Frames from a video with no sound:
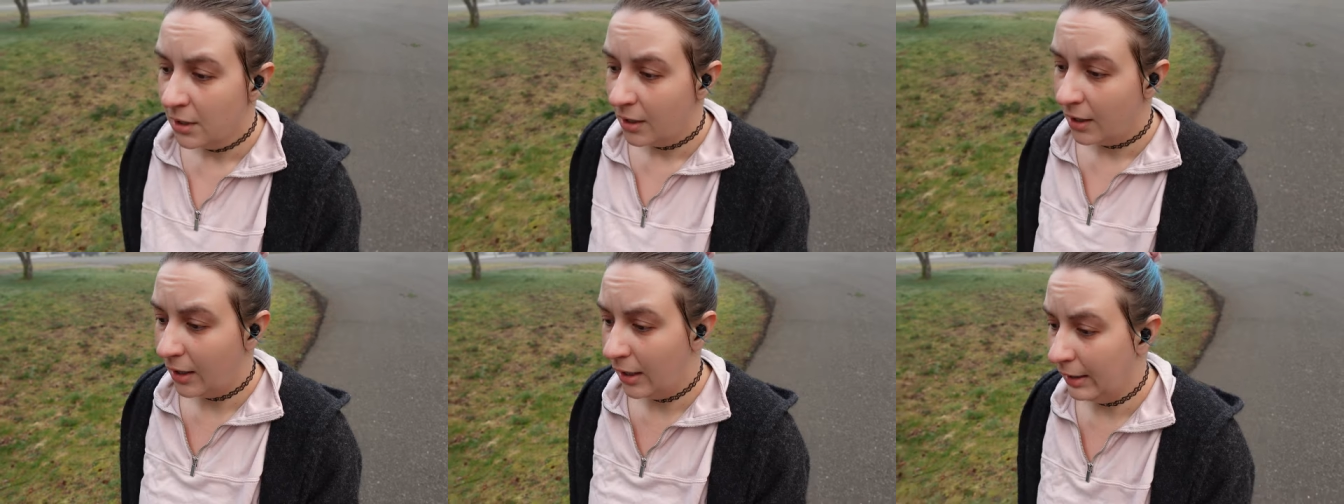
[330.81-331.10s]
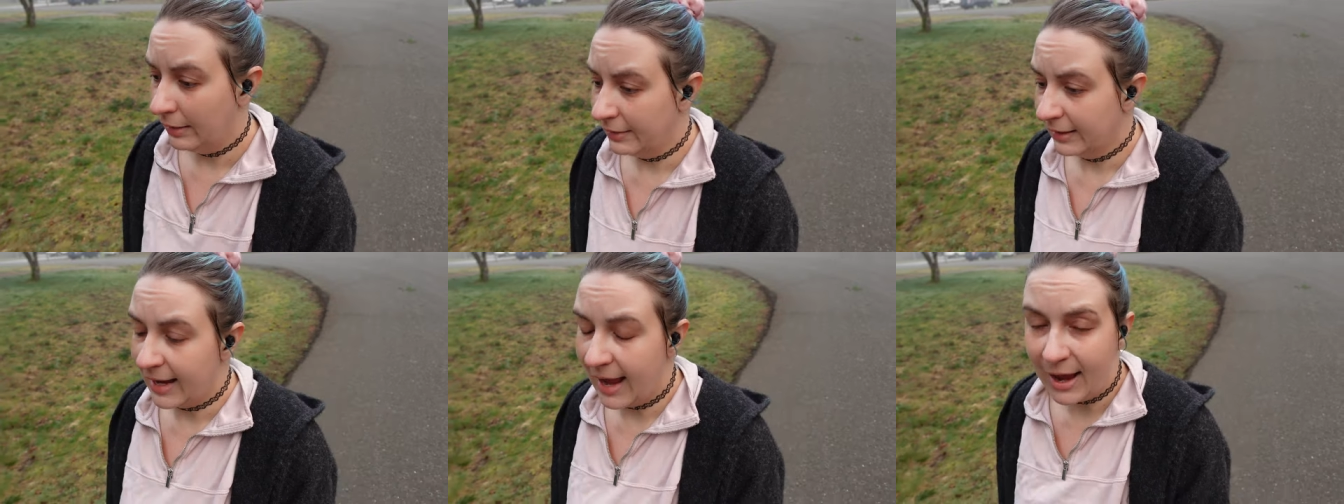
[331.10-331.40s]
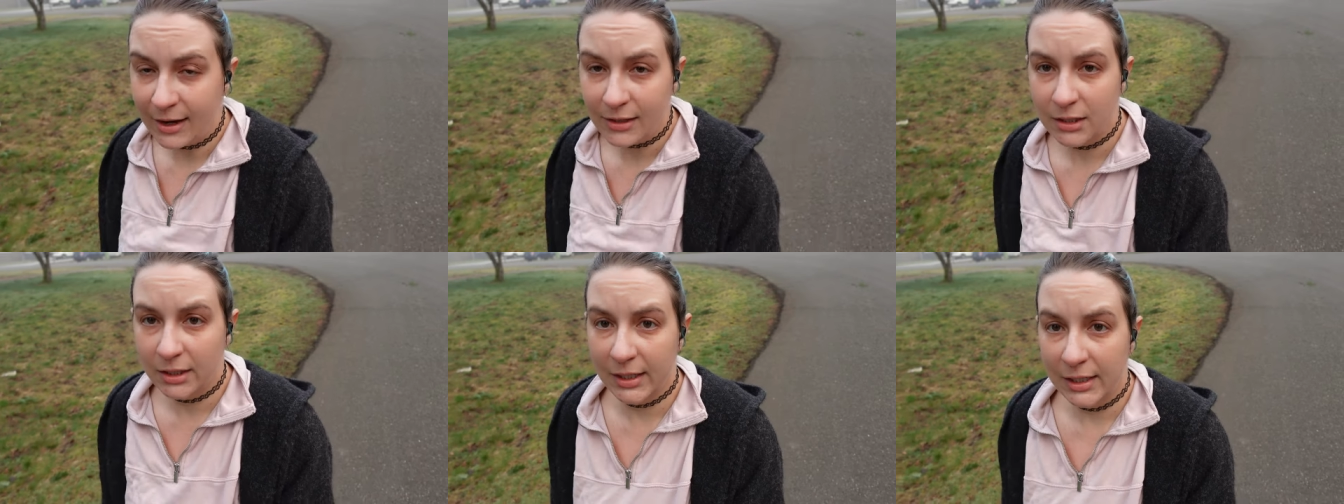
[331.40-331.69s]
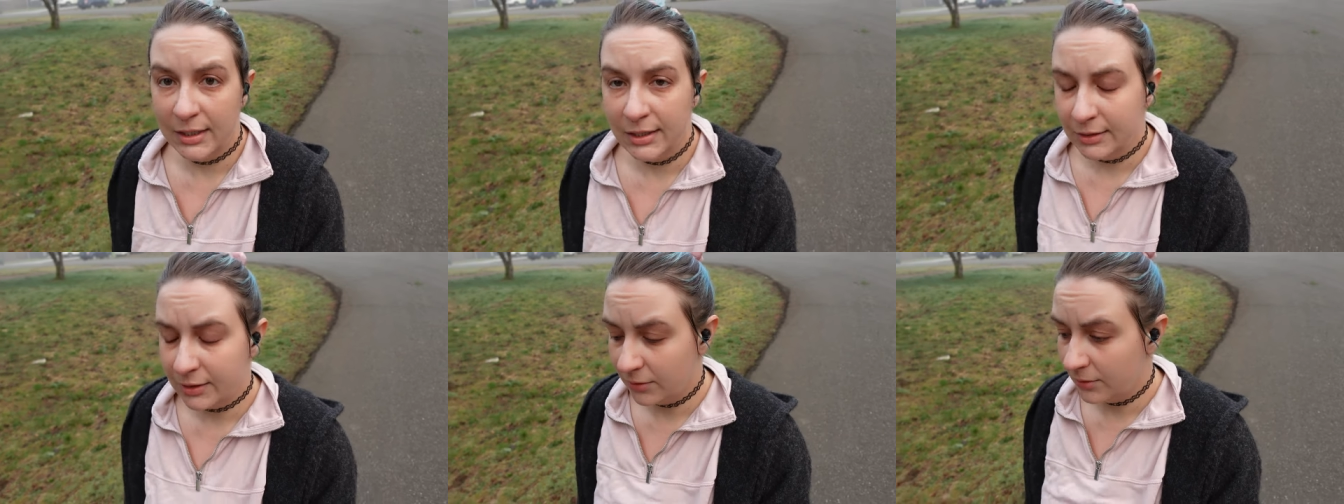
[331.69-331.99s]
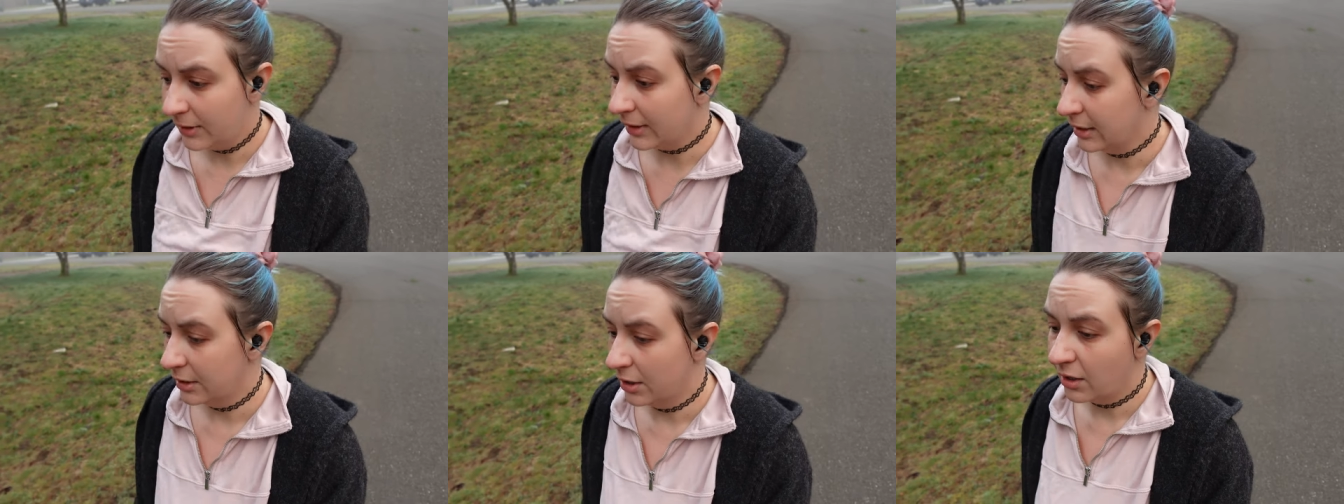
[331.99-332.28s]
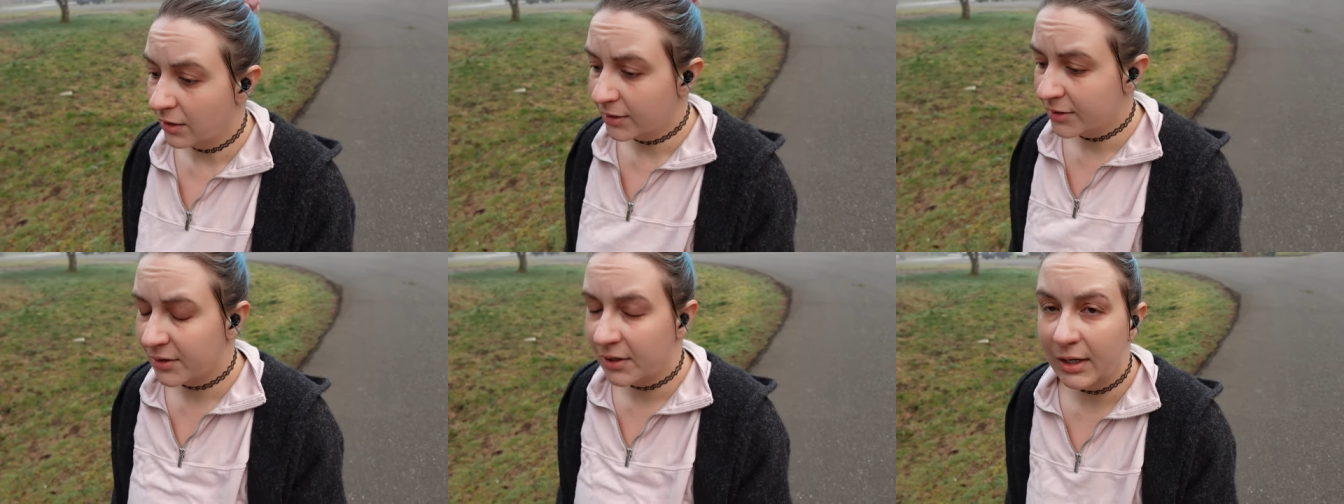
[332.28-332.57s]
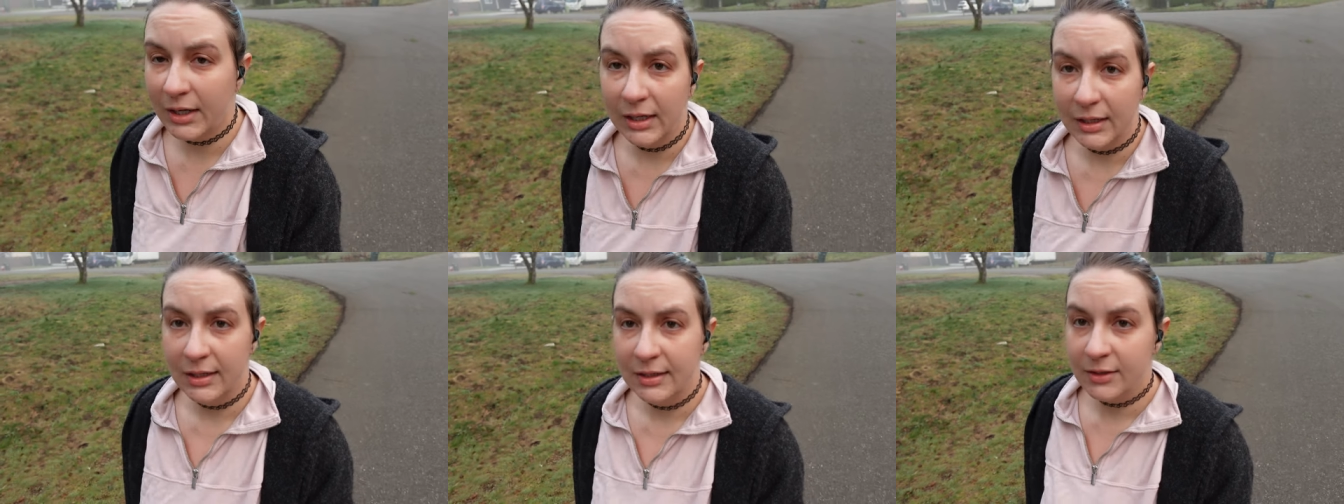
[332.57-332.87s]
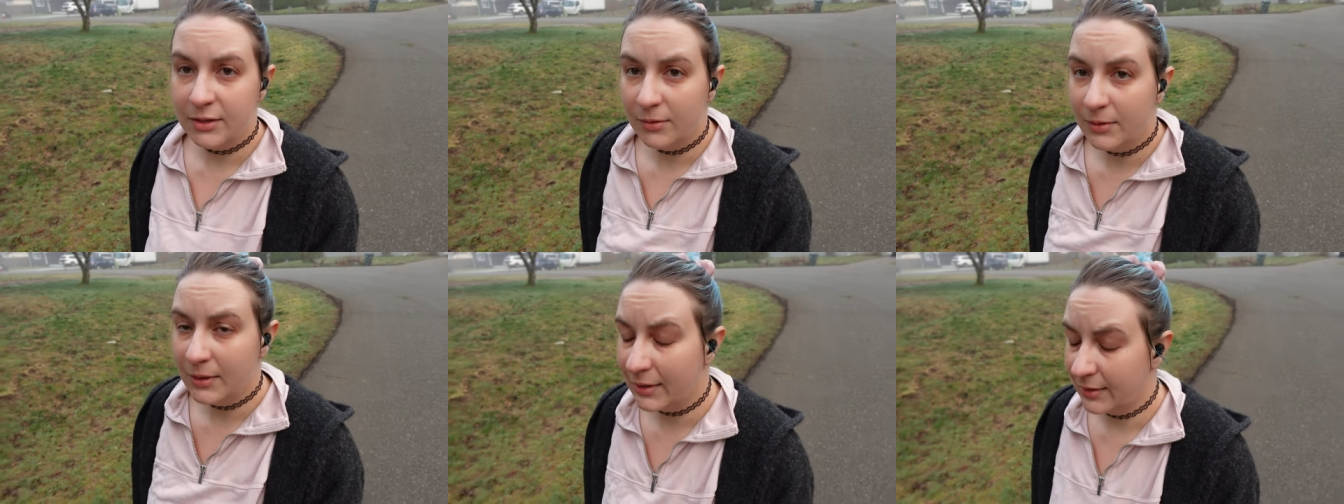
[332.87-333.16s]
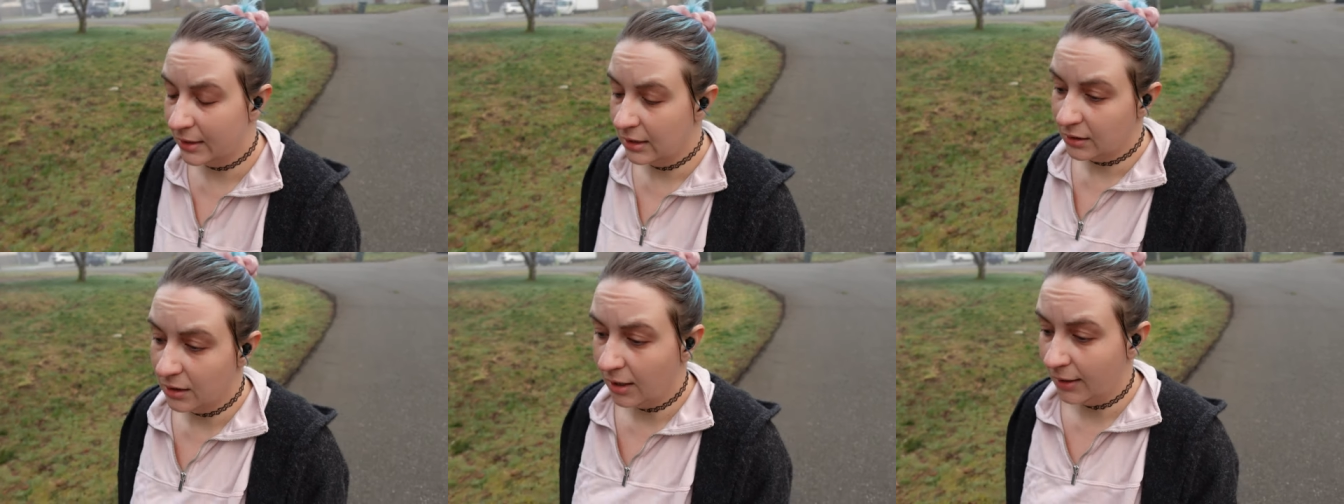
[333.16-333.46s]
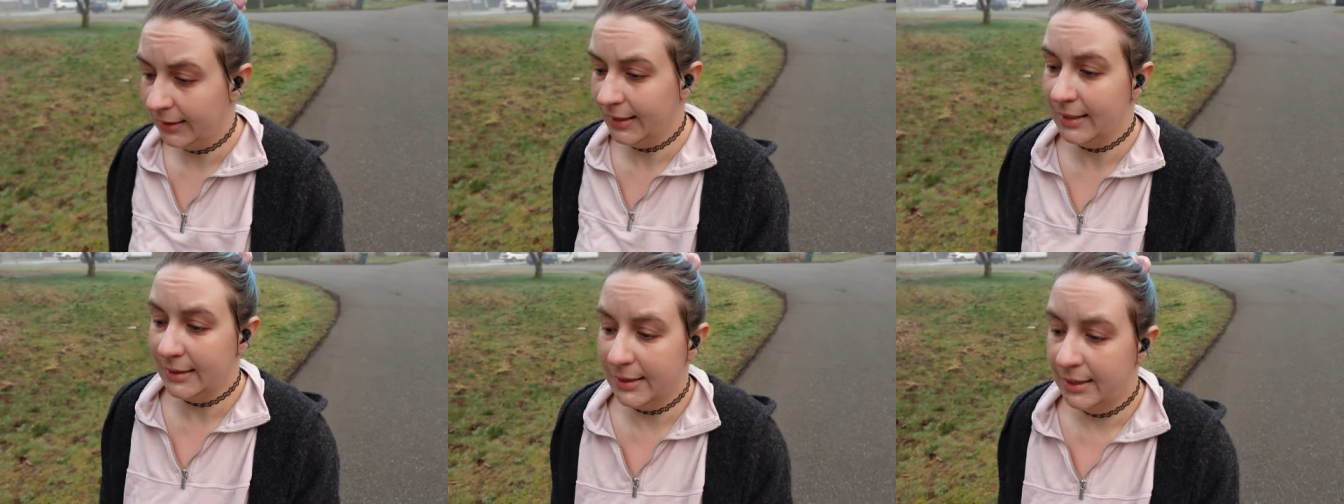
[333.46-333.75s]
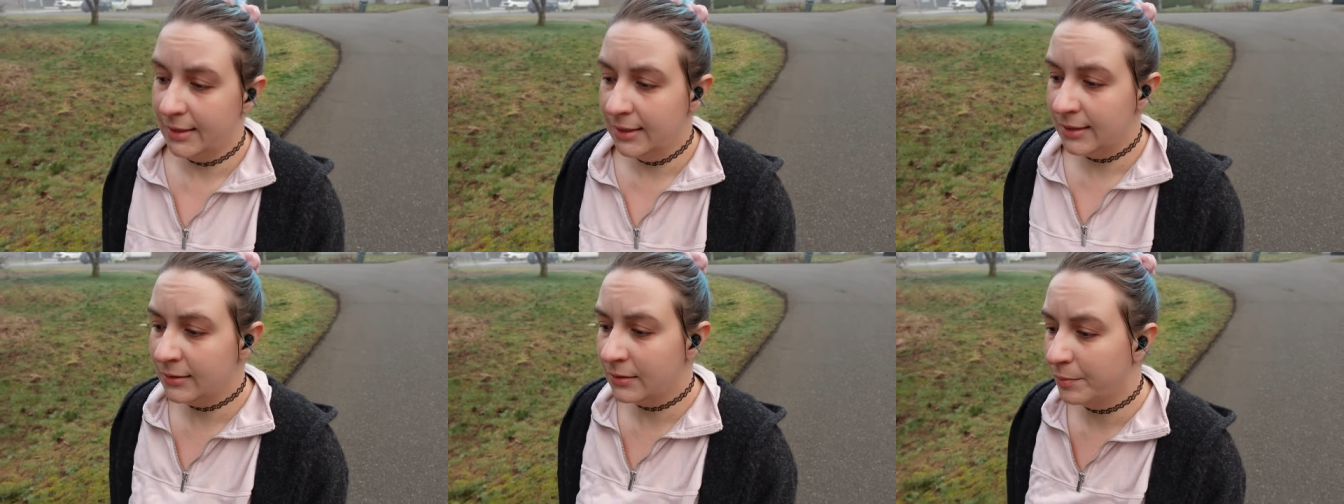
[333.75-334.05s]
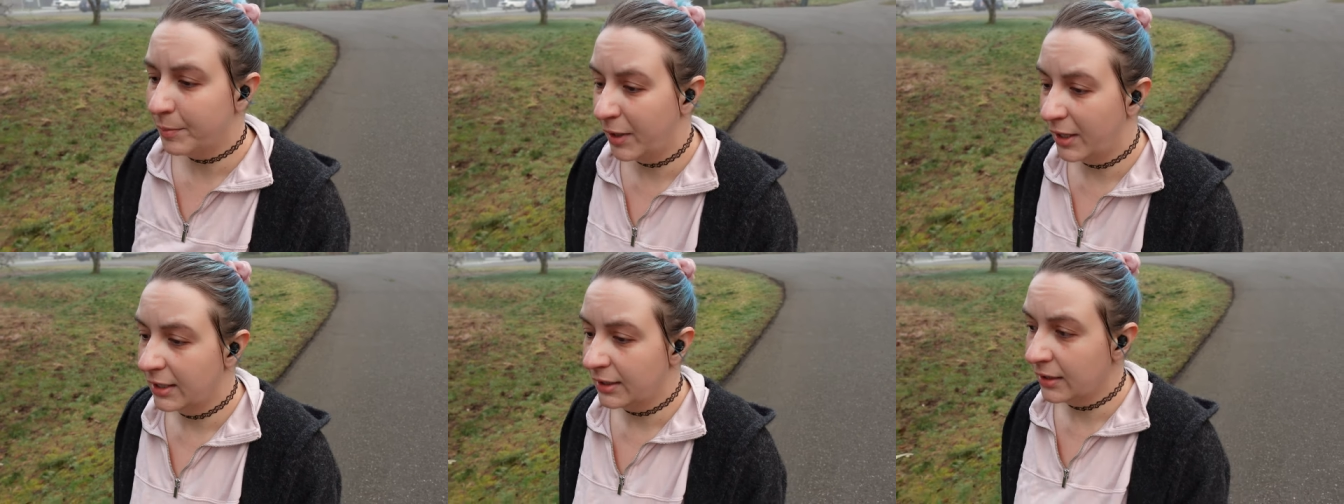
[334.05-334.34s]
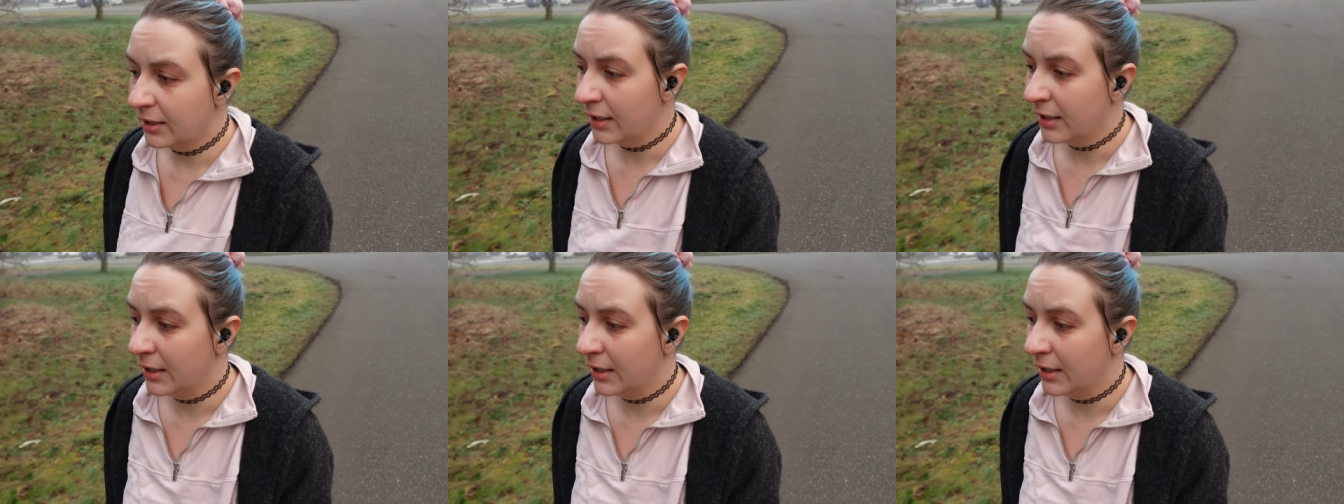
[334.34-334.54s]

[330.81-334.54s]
Uh, the cat could get into it, the dogs could get into it, thank God they didn't, but